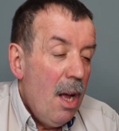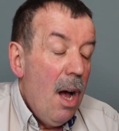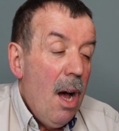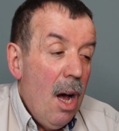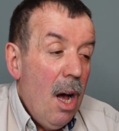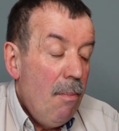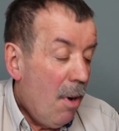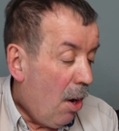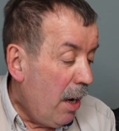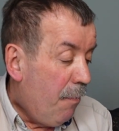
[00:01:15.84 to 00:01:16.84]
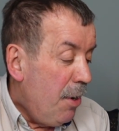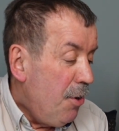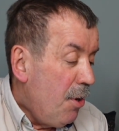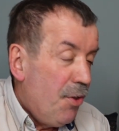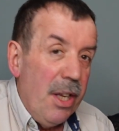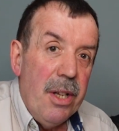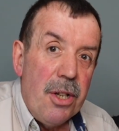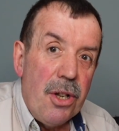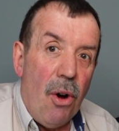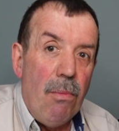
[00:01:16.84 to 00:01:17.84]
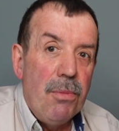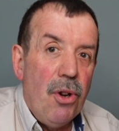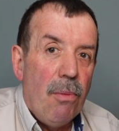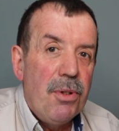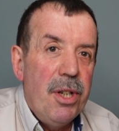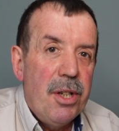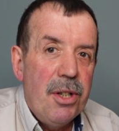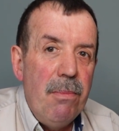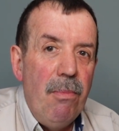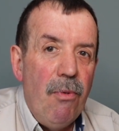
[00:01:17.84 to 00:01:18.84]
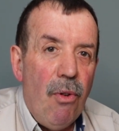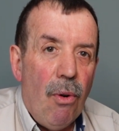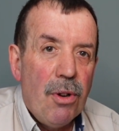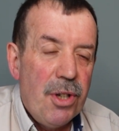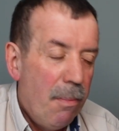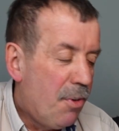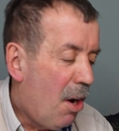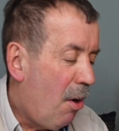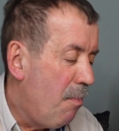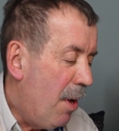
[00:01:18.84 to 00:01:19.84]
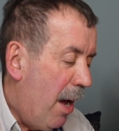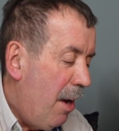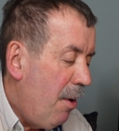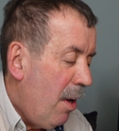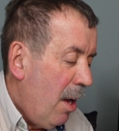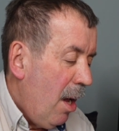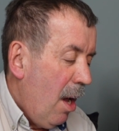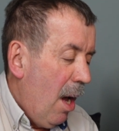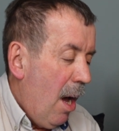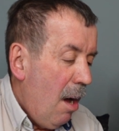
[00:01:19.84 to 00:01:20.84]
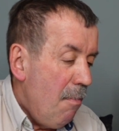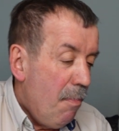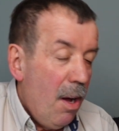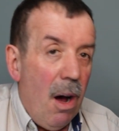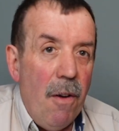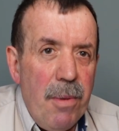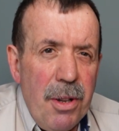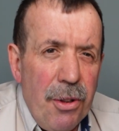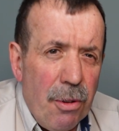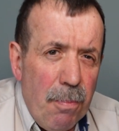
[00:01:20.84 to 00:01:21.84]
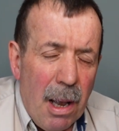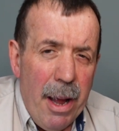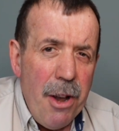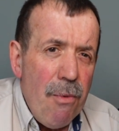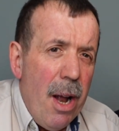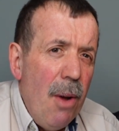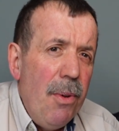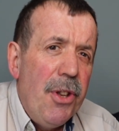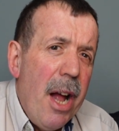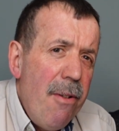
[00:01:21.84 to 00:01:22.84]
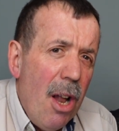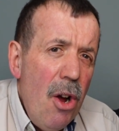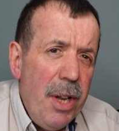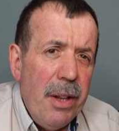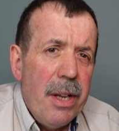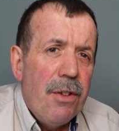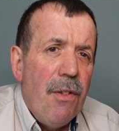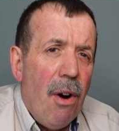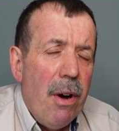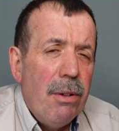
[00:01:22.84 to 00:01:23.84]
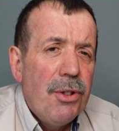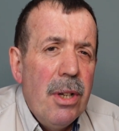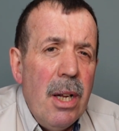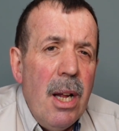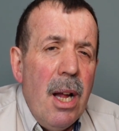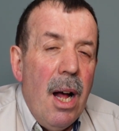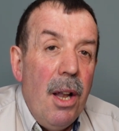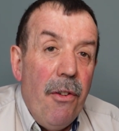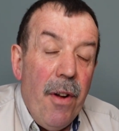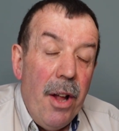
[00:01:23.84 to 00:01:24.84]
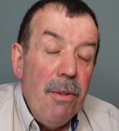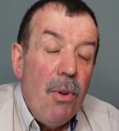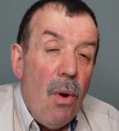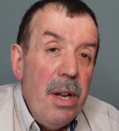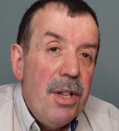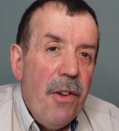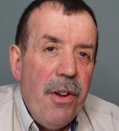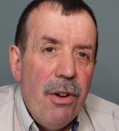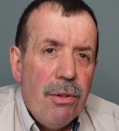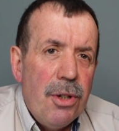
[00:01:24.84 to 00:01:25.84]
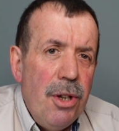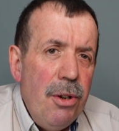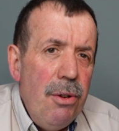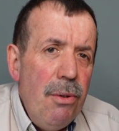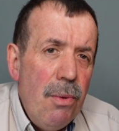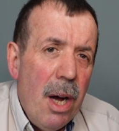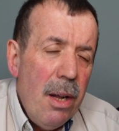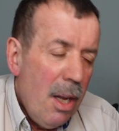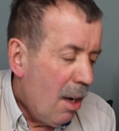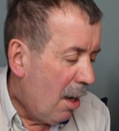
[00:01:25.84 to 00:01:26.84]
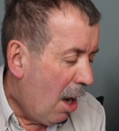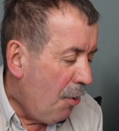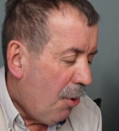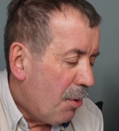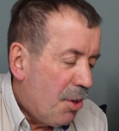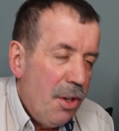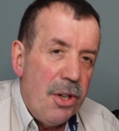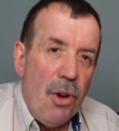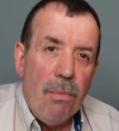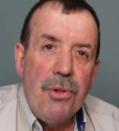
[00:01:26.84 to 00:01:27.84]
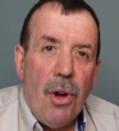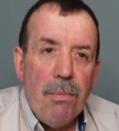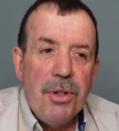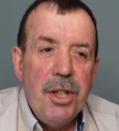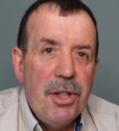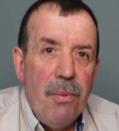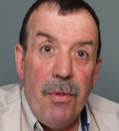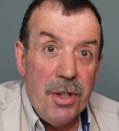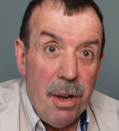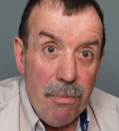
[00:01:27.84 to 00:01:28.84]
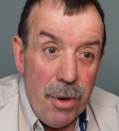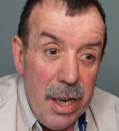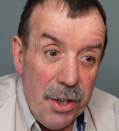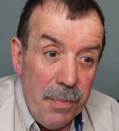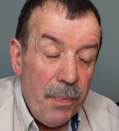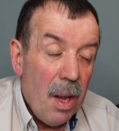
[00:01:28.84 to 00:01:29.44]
I have been using this TomTom system for some time now, but I've been sort of playing around with downloading these files and have found them quite difficult to load onto the TomTom system for some reason.